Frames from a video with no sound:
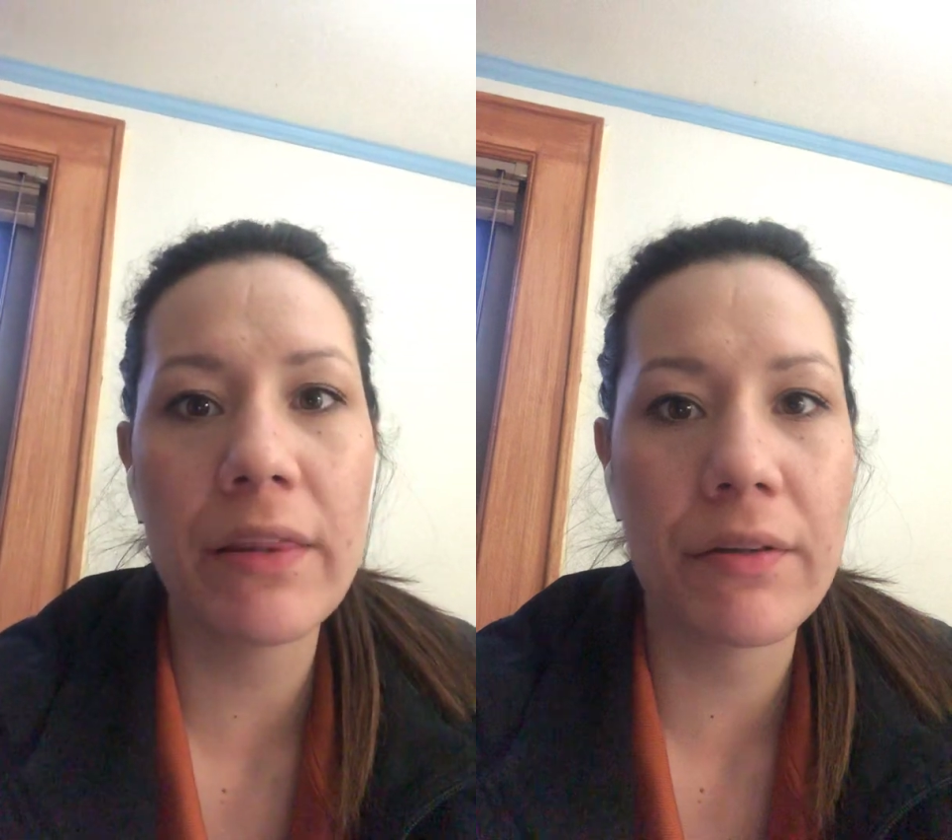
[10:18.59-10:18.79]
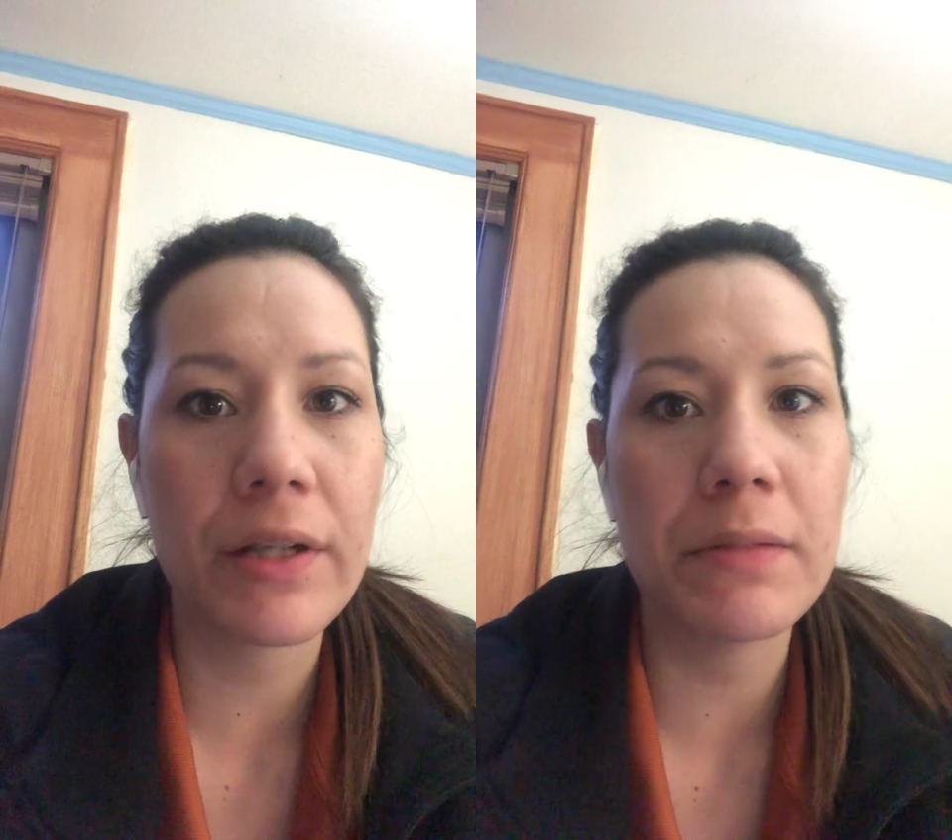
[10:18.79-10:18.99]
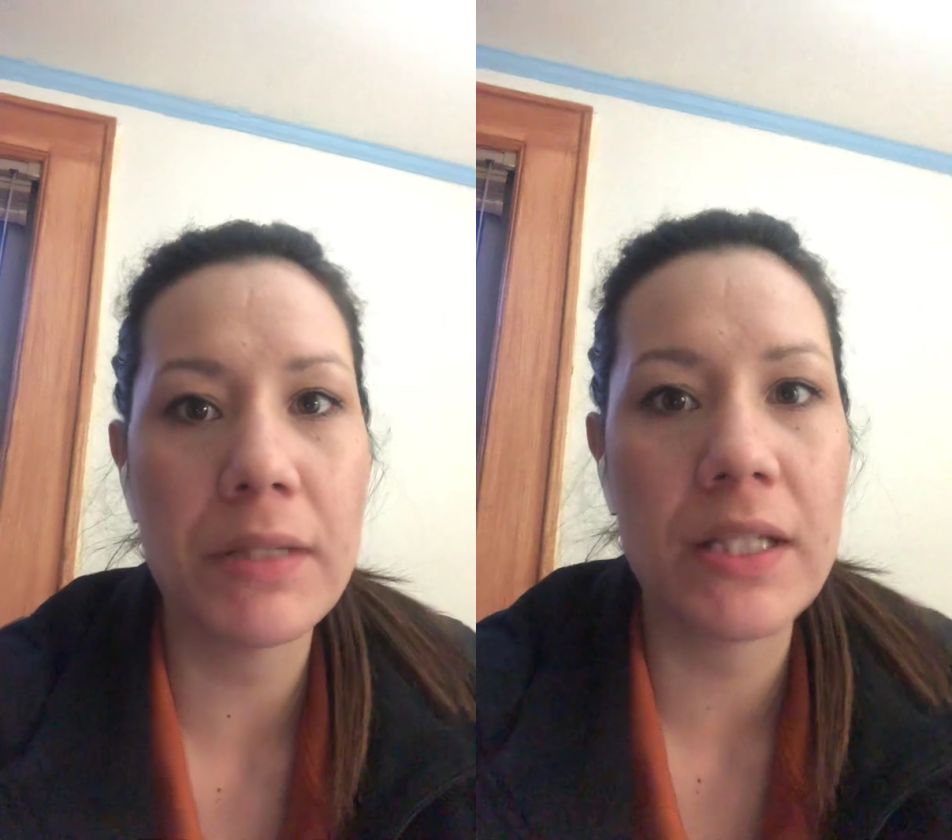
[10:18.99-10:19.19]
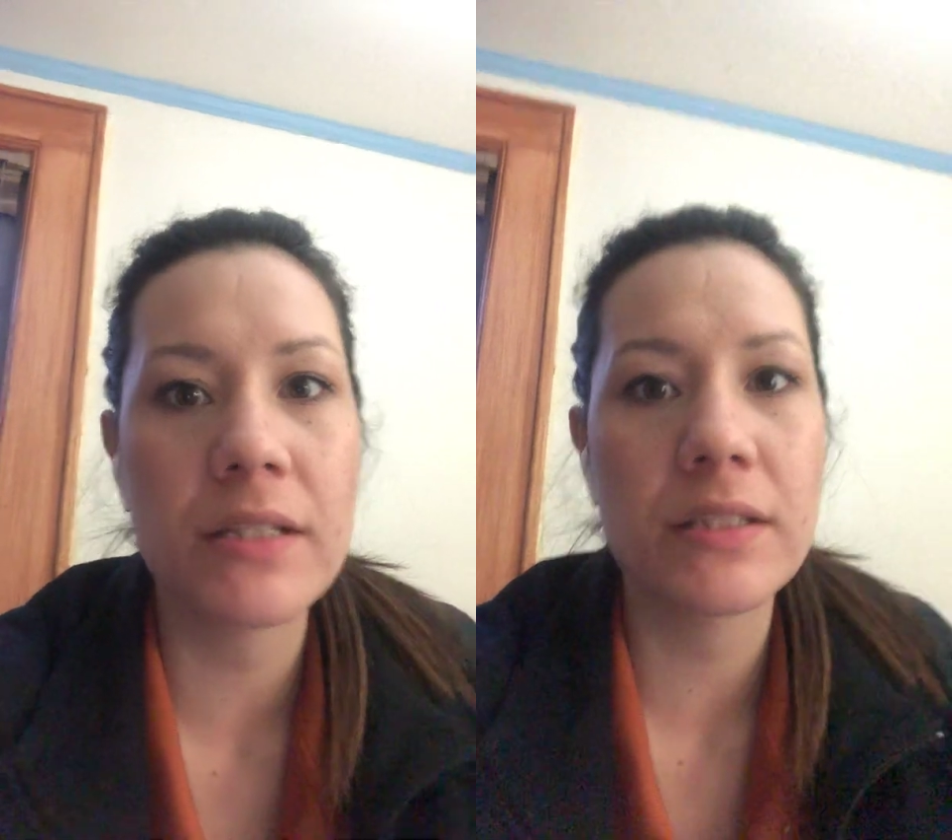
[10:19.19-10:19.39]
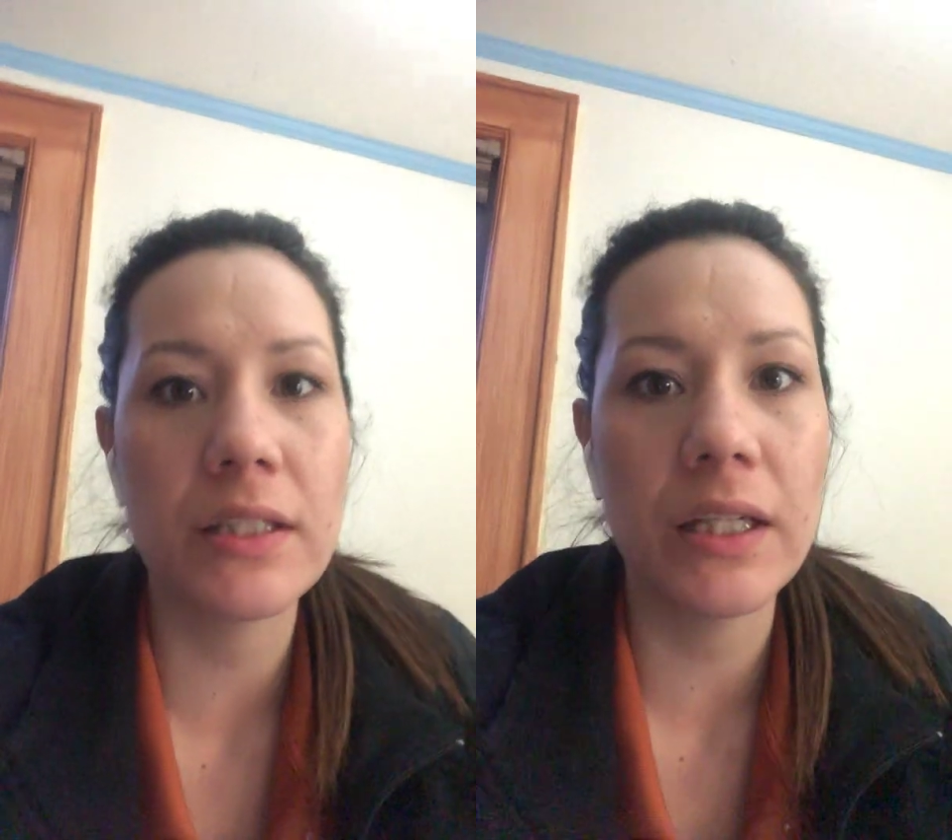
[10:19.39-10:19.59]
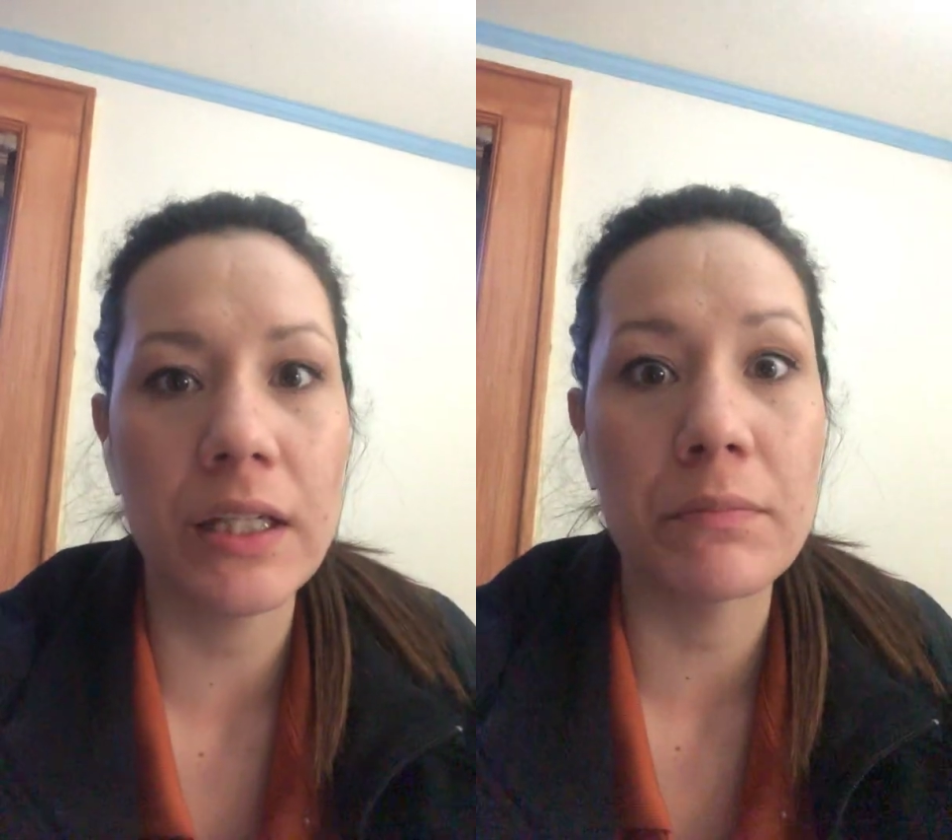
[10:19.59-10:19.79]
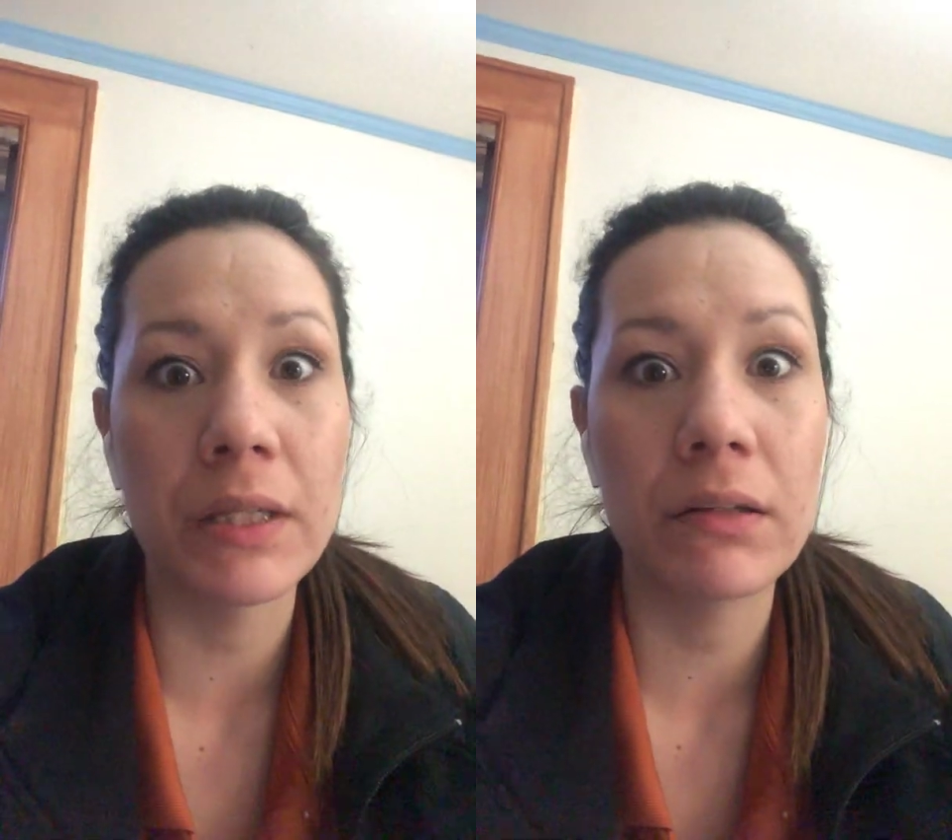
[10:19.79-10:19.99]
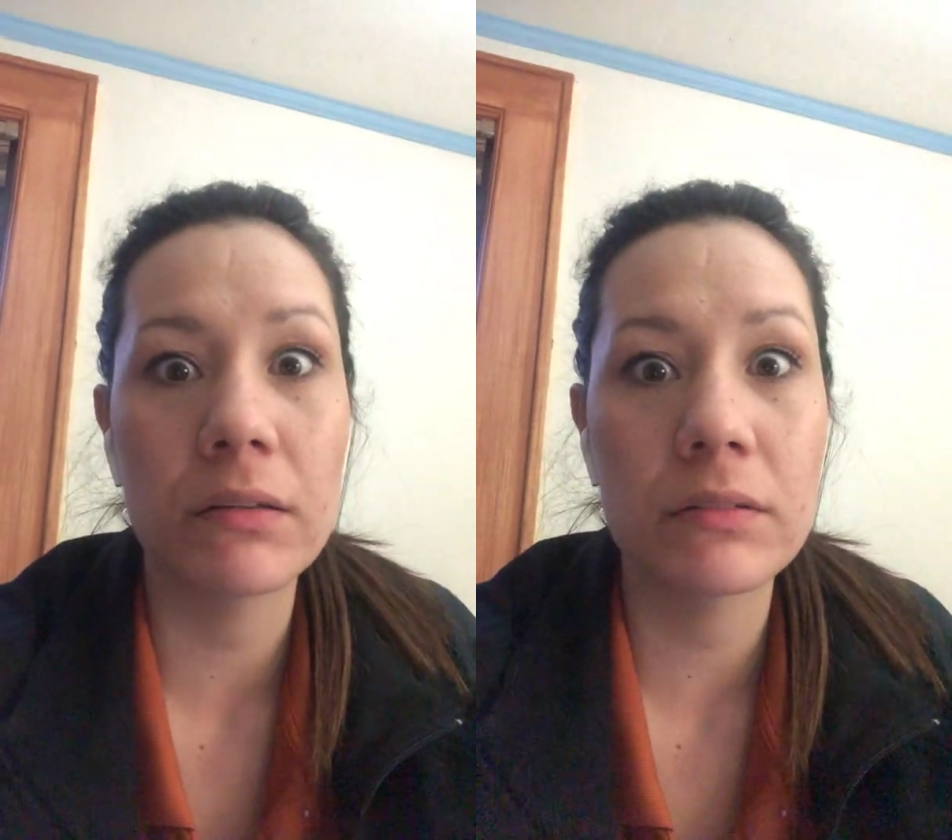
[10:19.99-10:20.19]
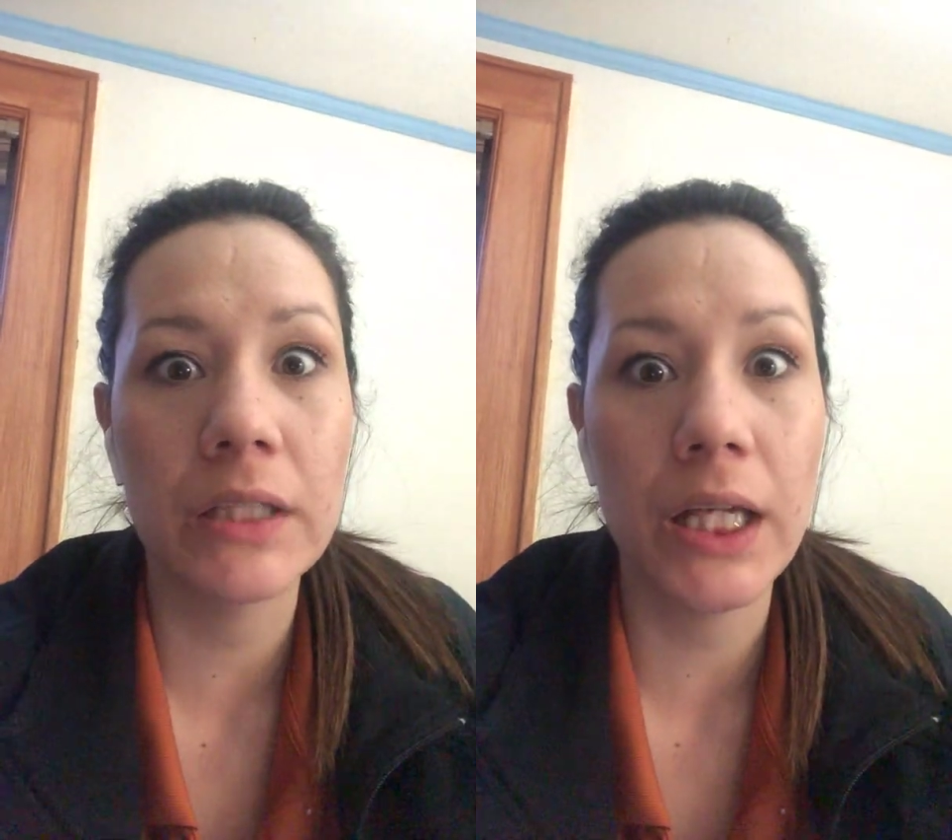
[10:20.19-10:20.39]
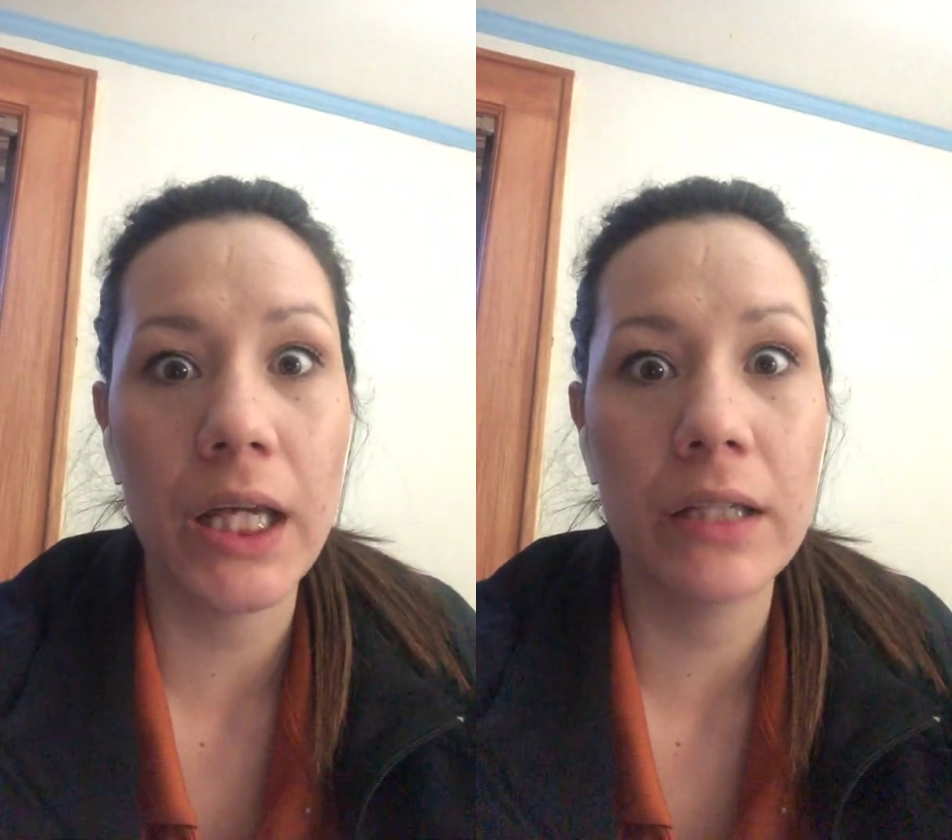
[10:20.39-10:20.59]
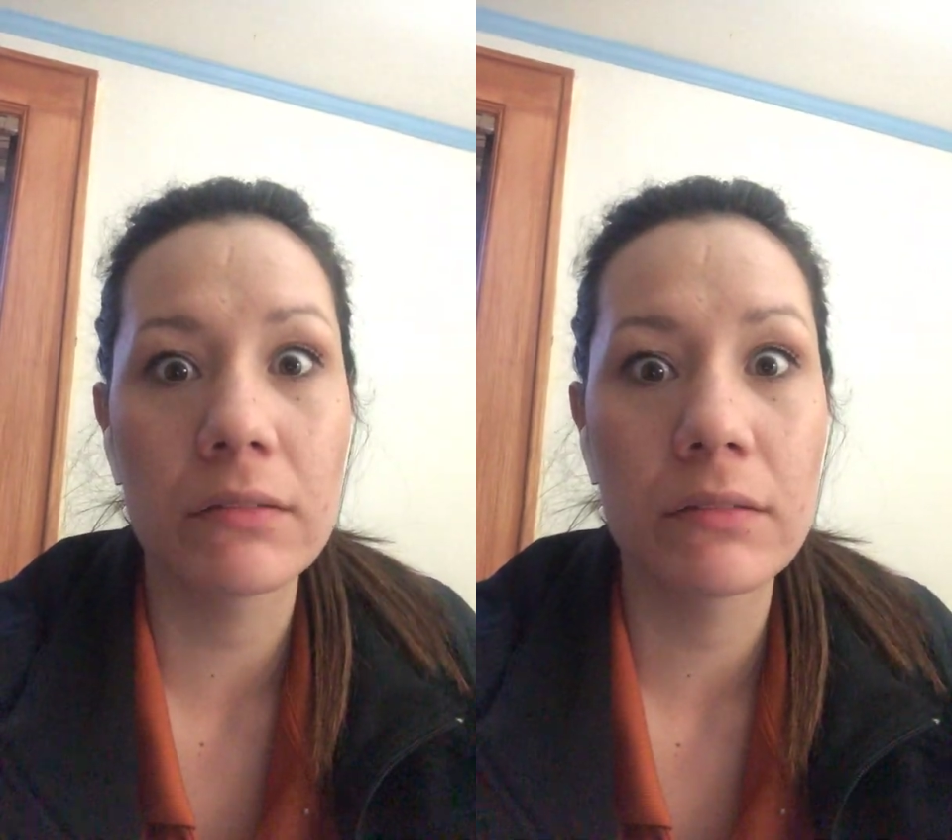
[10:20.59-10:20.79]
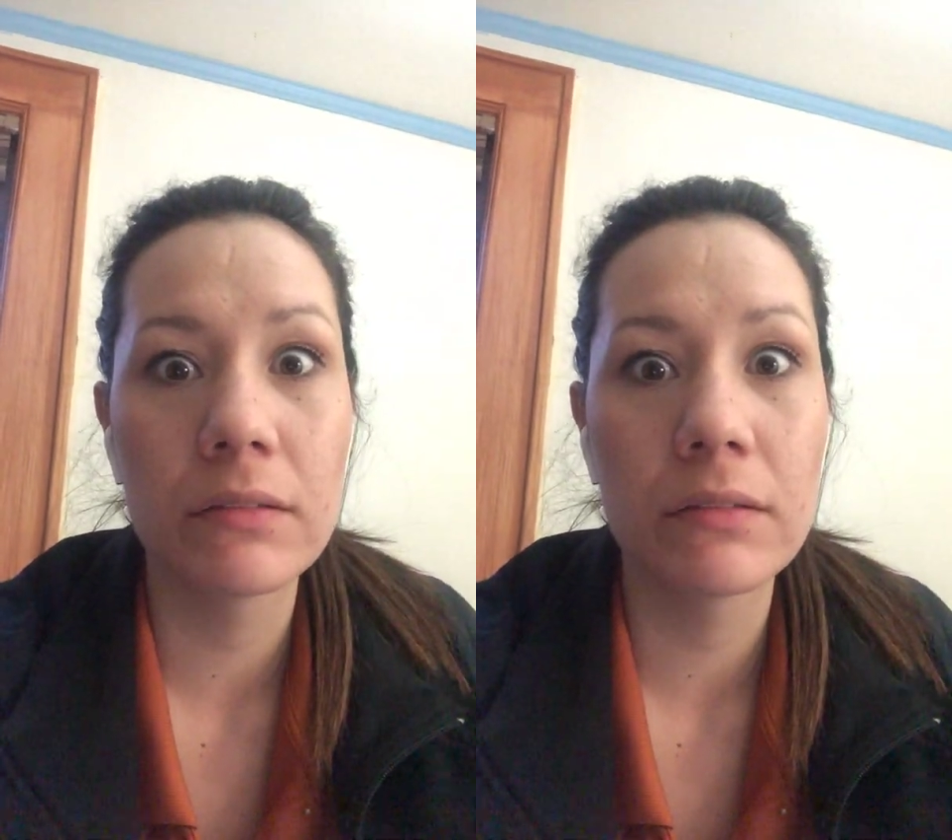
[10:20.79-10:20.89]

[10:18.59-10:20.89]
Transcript: 30 minutes to eat a meal today.